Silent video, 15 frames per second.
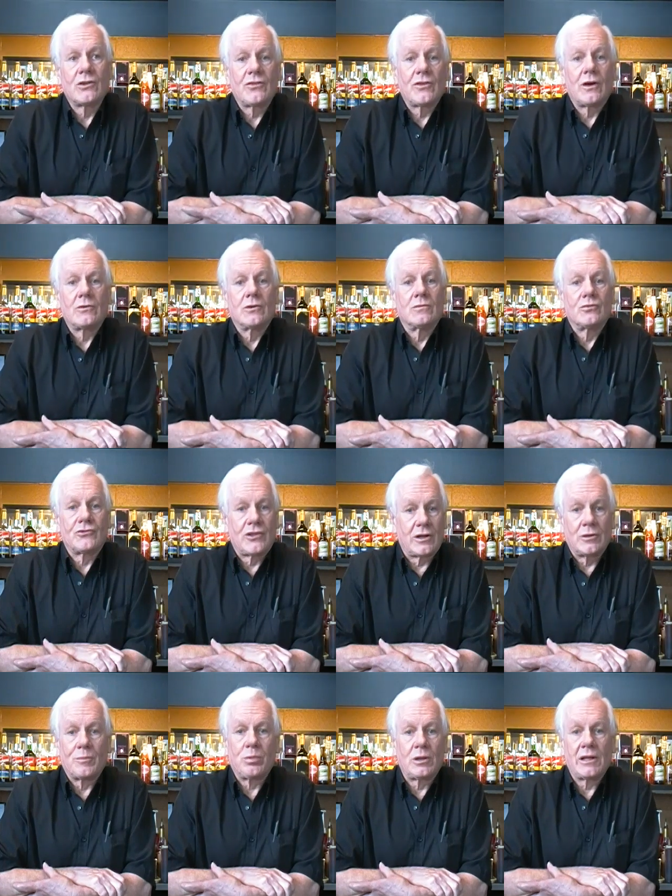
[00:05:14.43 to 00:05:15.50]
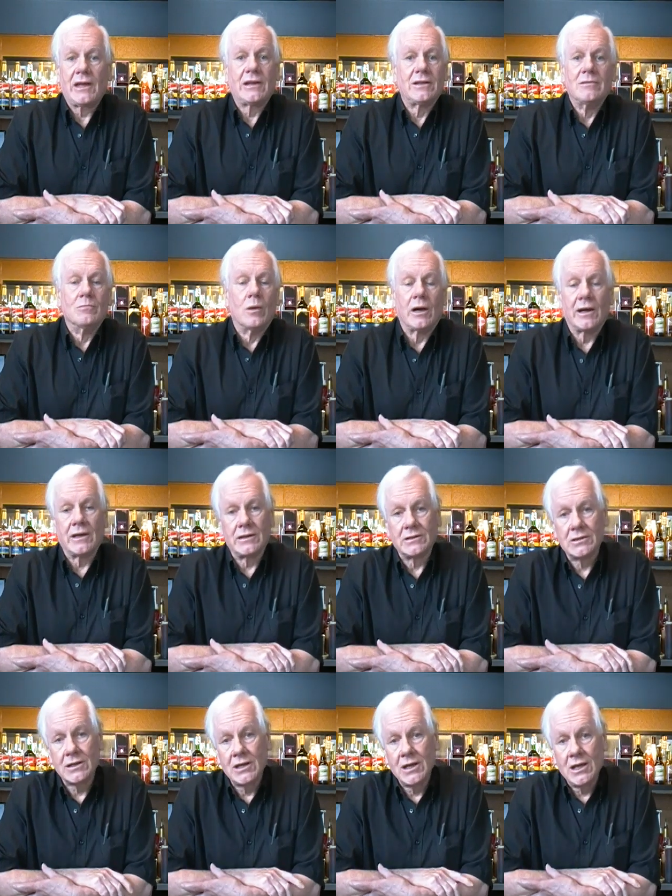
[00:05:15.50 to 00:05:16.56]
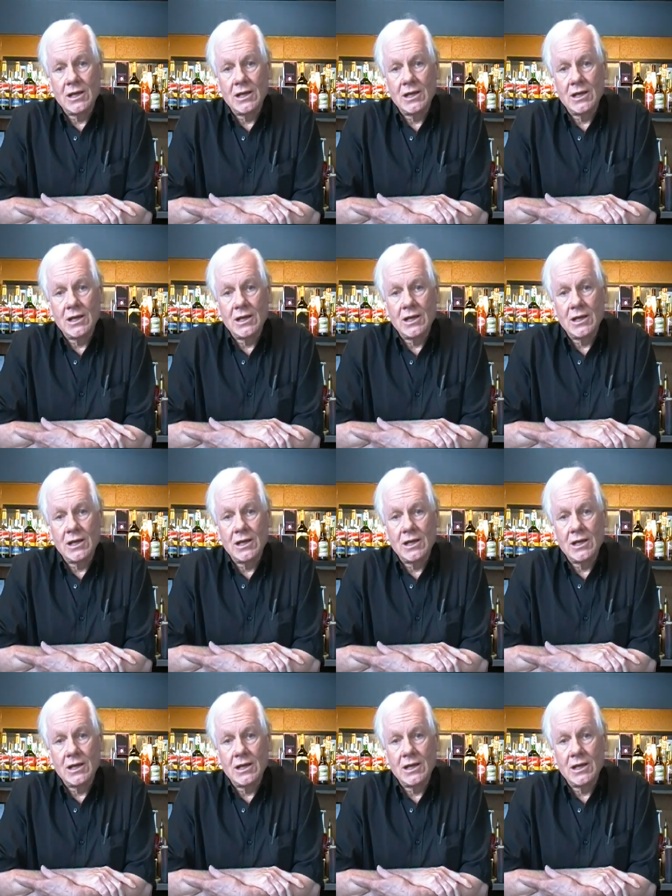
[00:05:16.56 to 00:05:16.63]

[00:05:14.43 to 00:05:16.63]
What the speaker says: without a plan in mind.